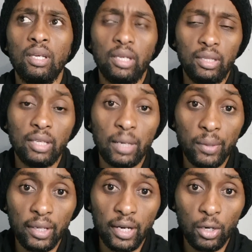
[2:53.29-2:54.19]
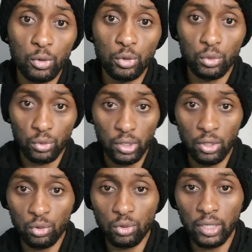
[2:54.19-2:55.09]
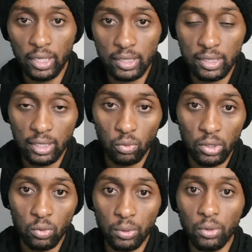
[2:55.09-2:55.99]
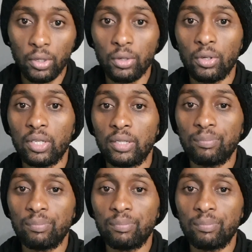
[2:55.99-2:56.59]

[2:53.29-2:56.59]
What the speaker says: and they happen around you and you don't understand what will be going on,